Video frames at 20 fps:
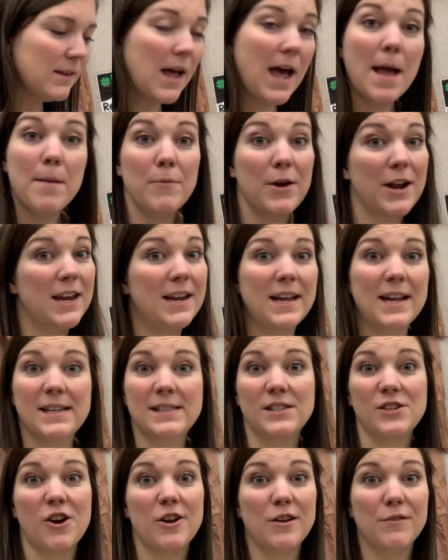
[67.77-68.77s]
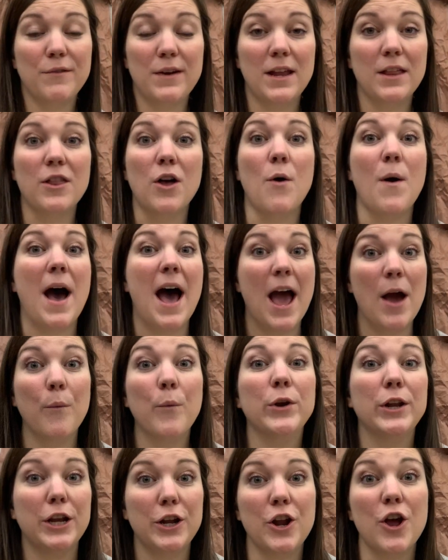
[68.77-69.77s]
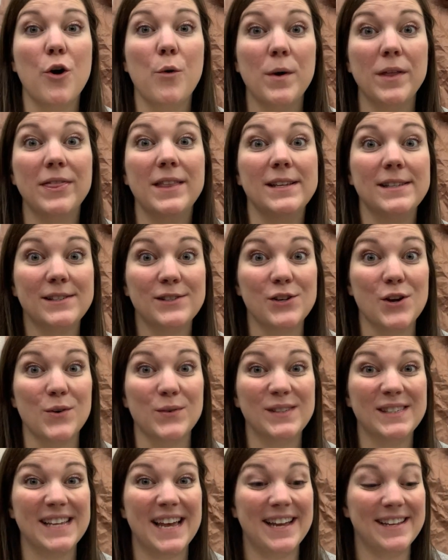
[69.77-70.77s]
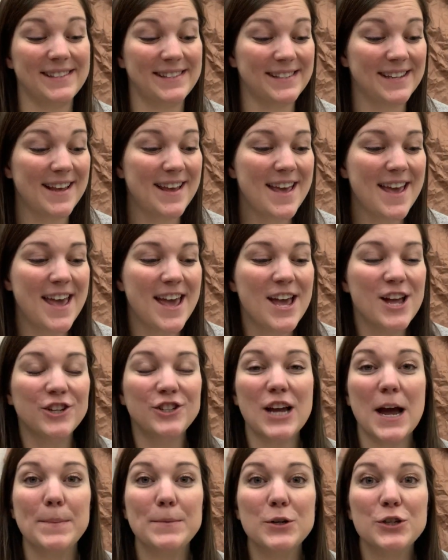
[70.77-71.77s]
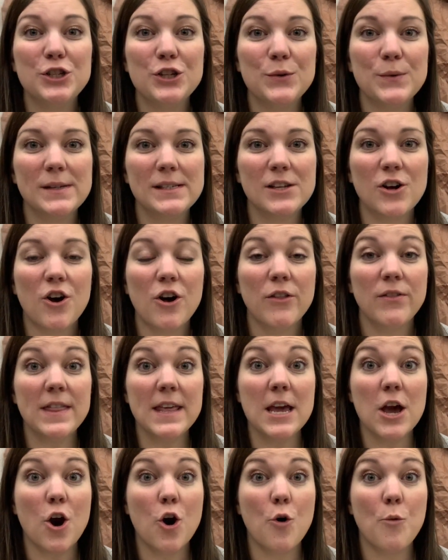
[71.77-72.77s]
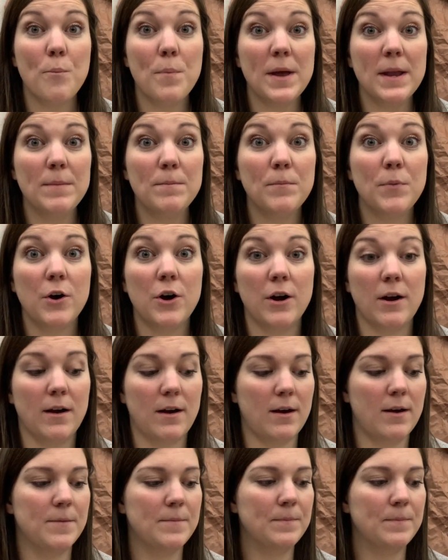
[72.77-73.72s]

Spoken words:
I'm ready to get started reading though. I want to know what this note says. Chapter 2 is called The Open Book.